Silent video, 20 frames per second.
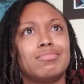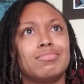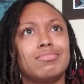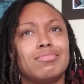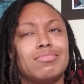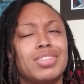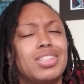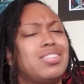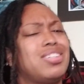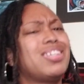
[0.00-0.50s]

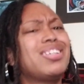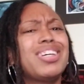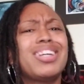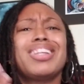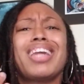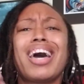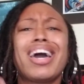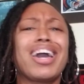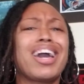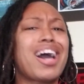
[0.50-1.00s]

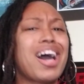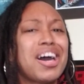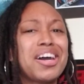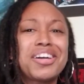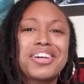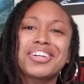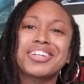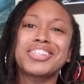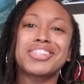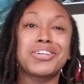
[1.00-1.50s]
Like,
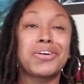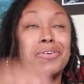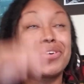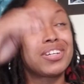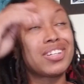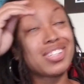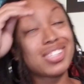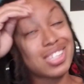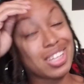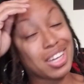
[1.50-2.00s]
I don't
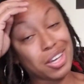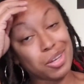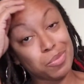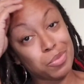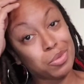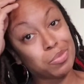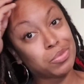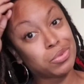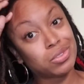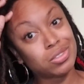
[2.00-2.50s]
understand
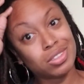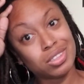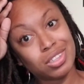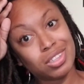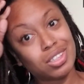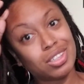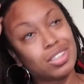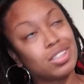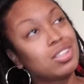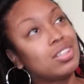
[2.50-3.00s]
people.
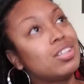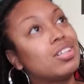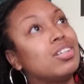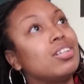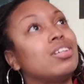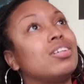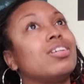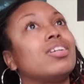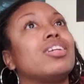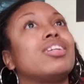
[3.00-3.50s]

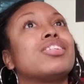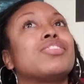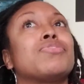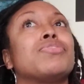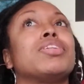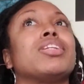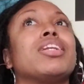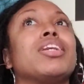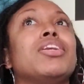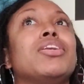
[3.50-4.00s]
It's
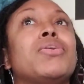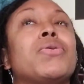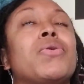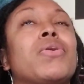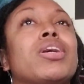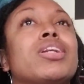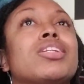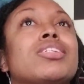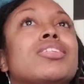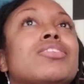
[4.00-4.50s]
really
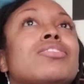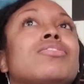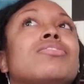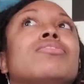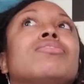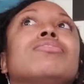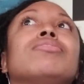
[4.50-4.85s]
annoying too.